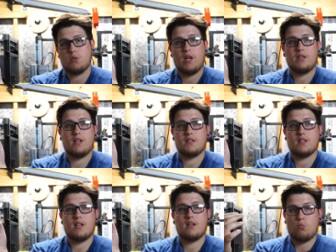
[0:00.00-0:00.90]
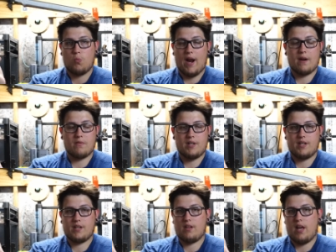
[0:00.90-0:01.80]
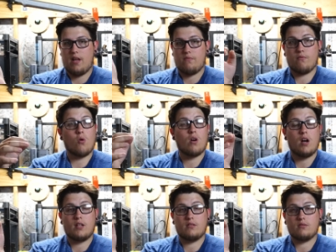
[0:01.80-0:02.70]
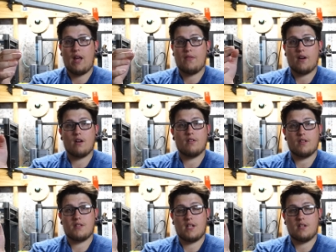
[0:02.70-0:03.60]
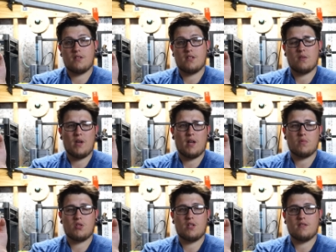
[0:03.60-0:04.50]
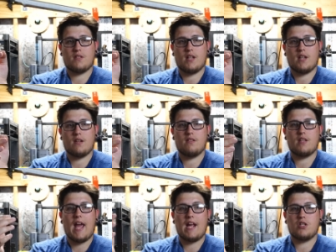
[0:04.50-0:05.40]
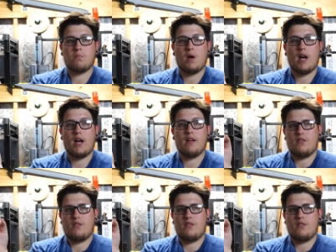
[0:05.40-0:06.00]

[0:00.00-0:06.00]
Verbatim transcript: We had things like Rat Rig and Voron in their early stages, and then we had machines like the H-Bot,